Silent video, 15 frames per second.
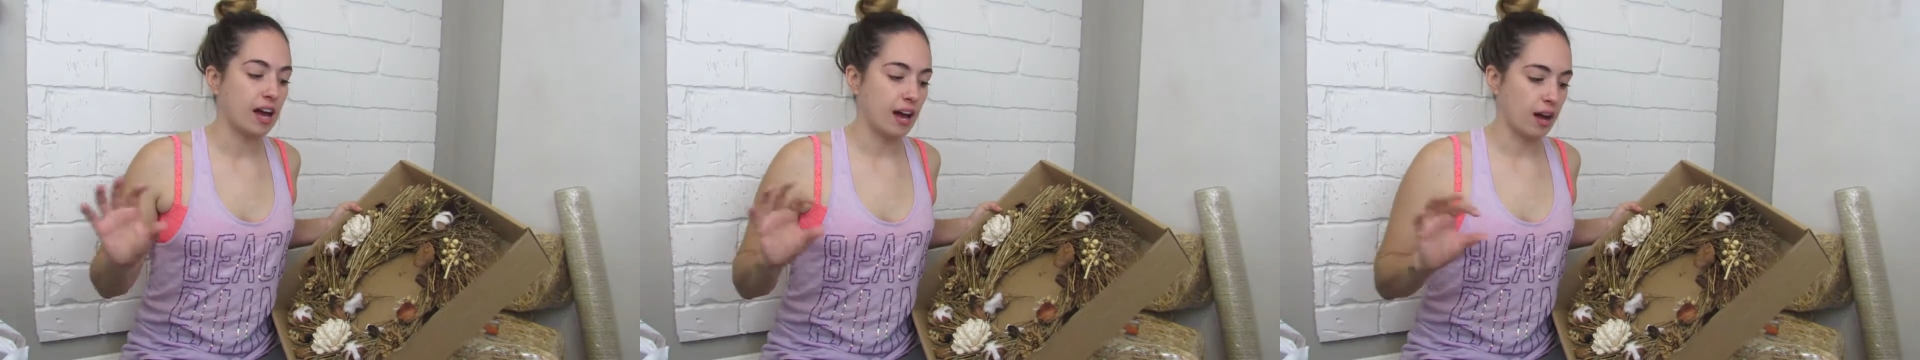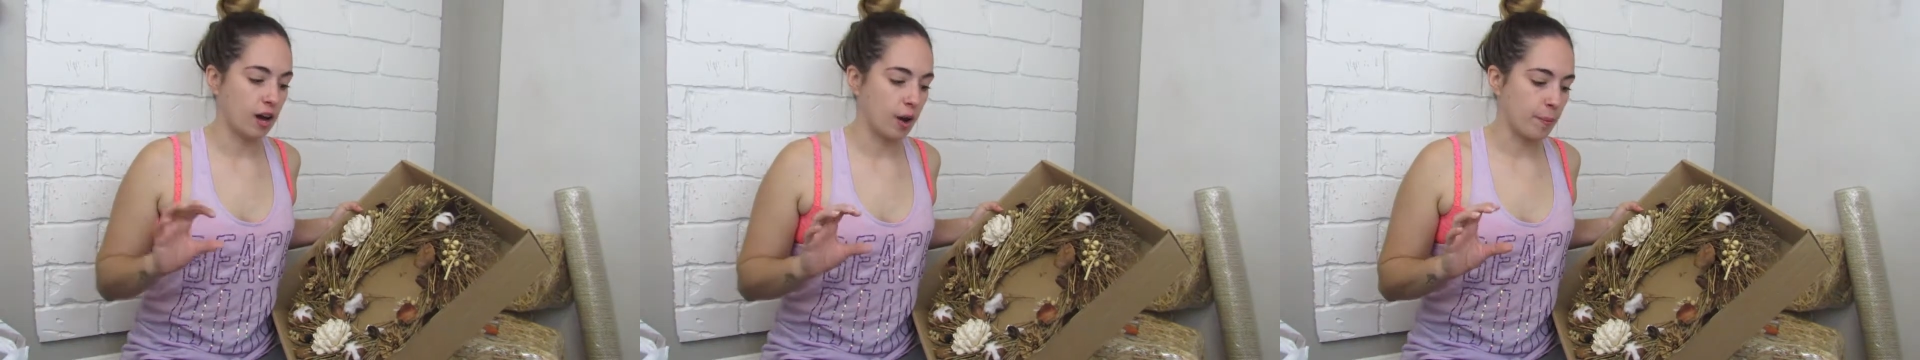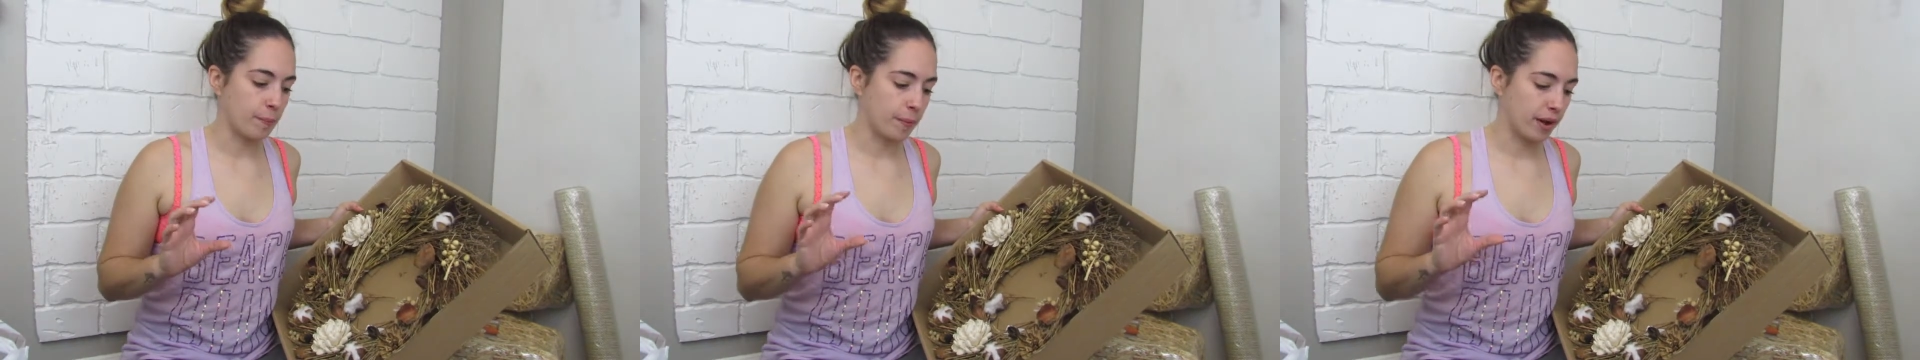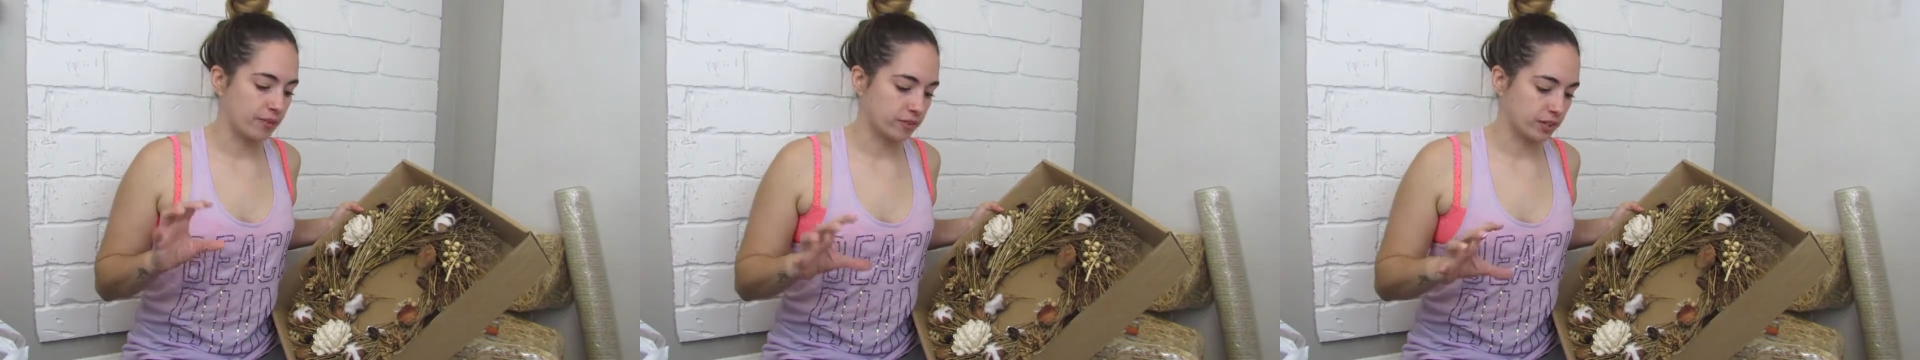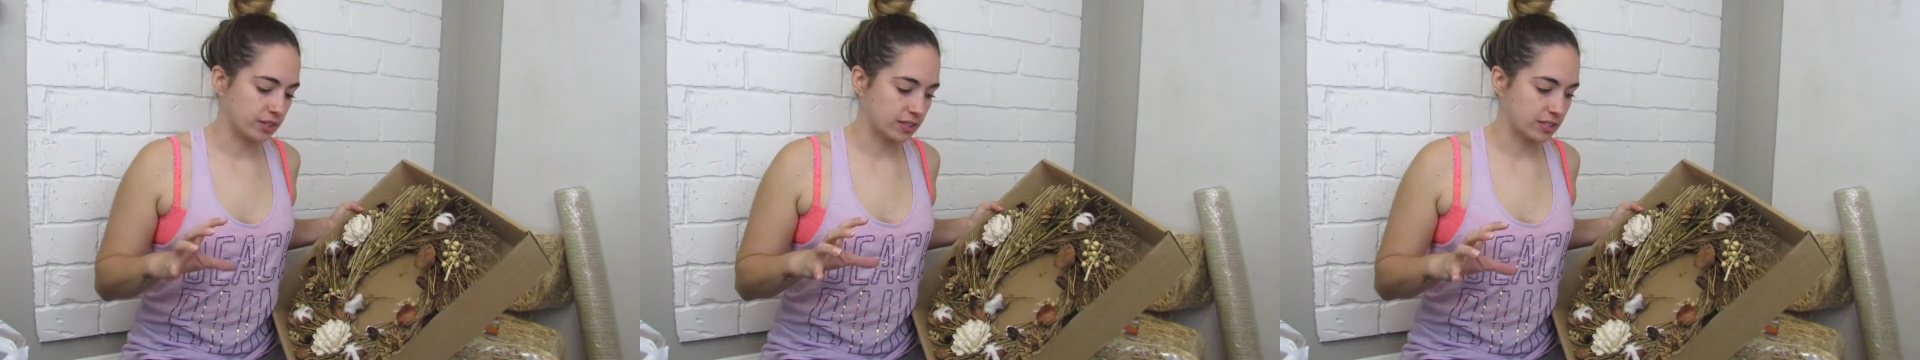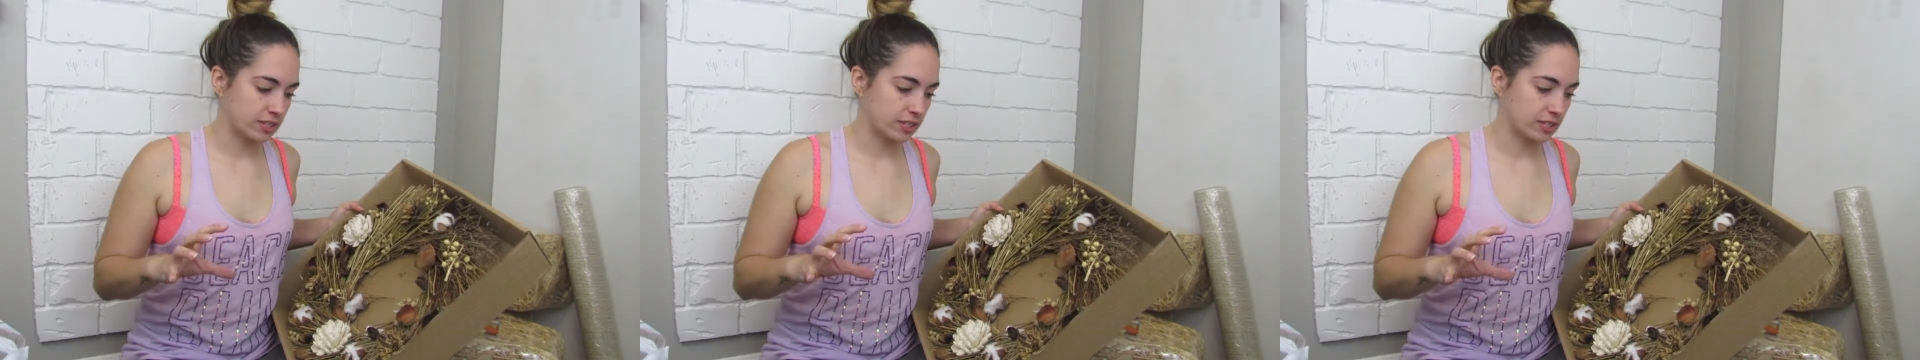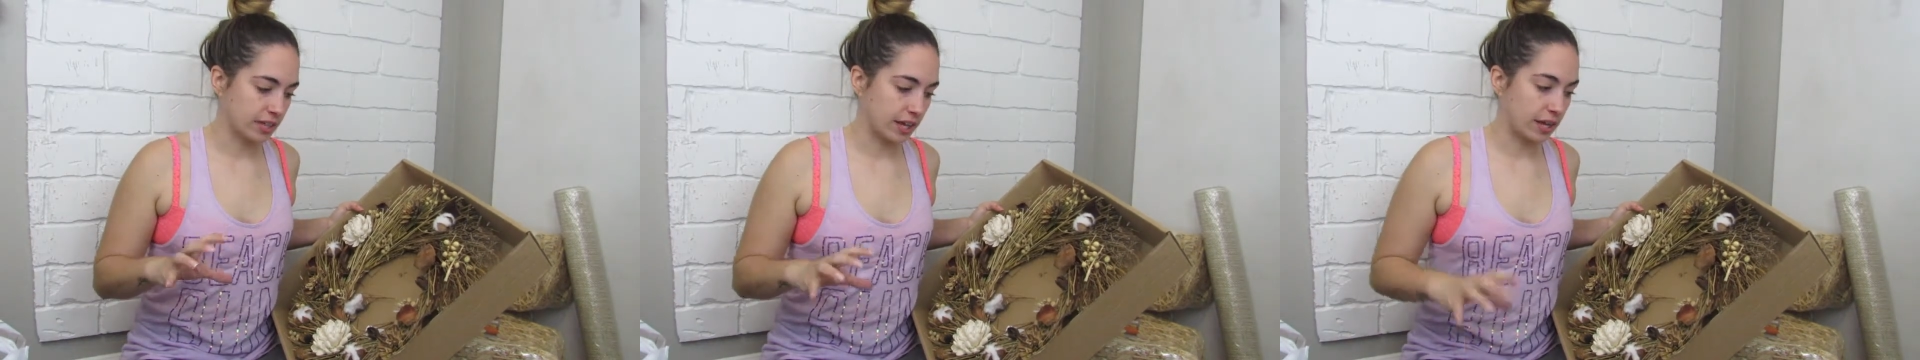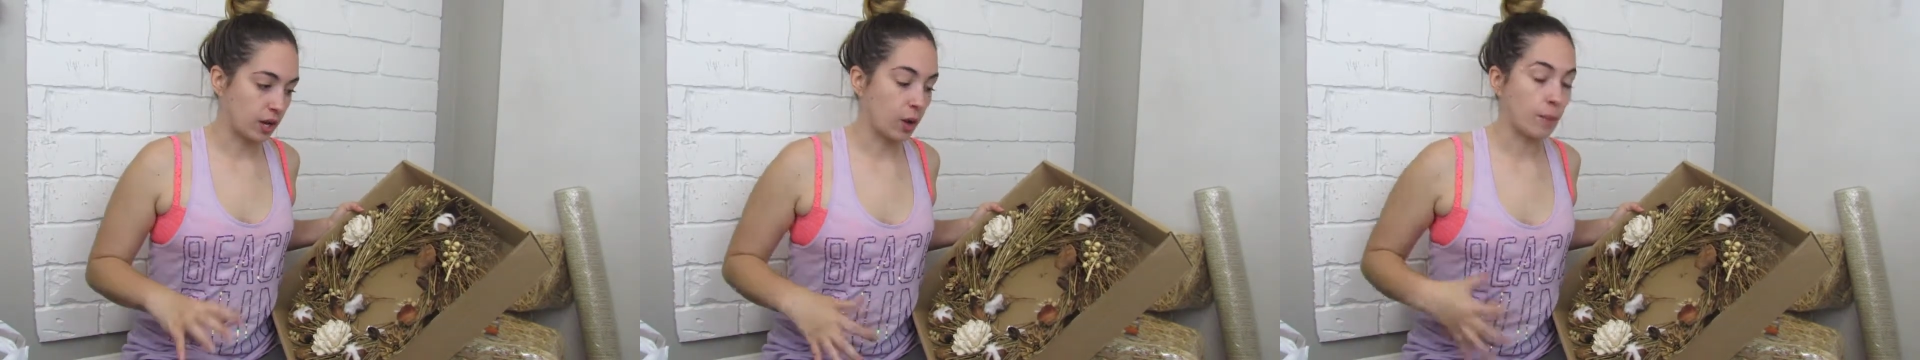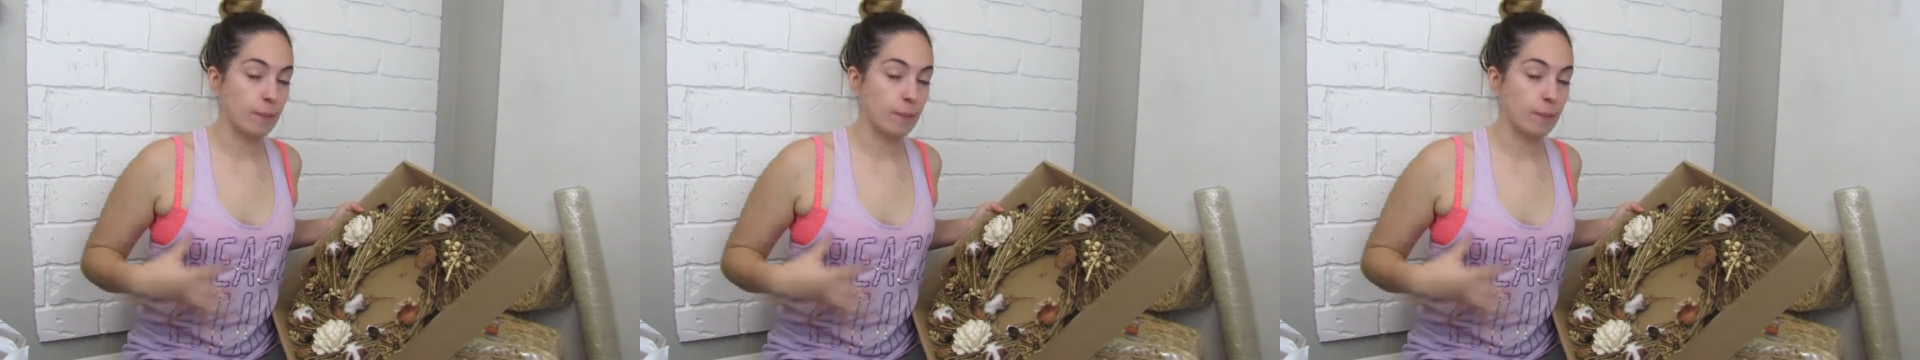I feel like this is like